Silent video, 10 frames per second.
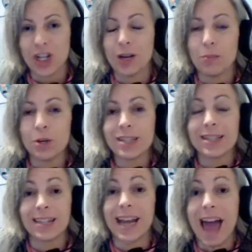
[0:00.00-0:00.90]
It puts
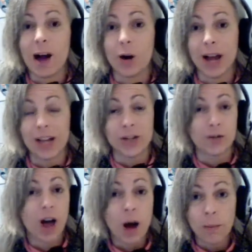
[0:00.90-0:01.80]
us at our edge
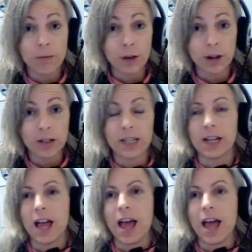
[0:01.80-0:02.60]
of comfort